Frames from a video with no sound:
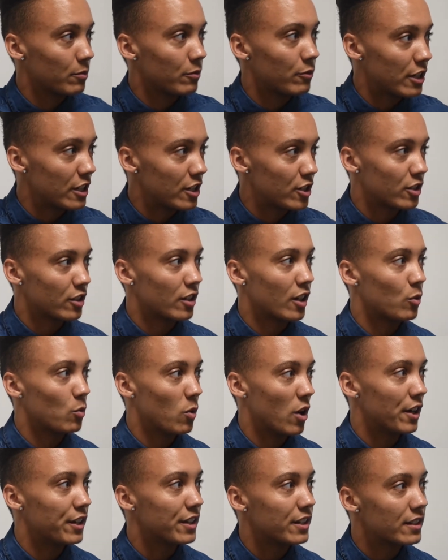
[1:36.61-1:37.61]
reach a
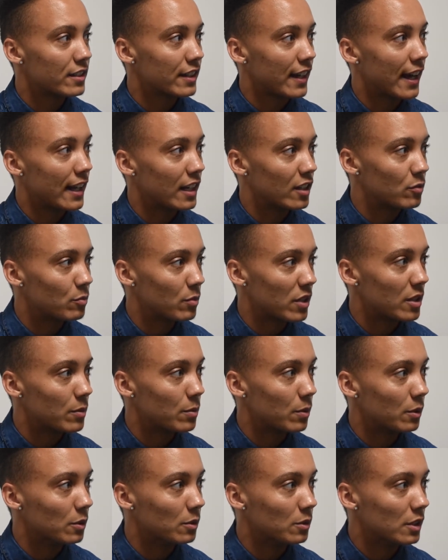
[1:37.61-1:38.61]
wider scale of
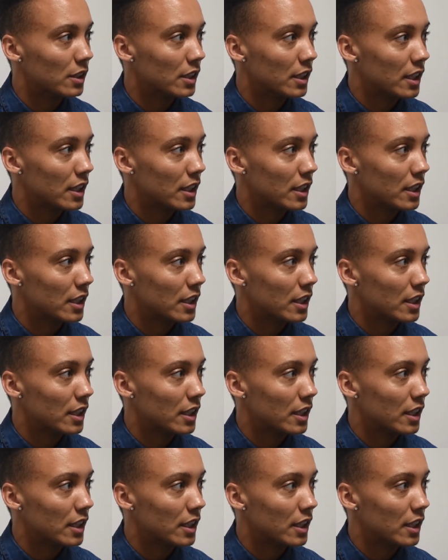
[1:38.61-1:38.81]
people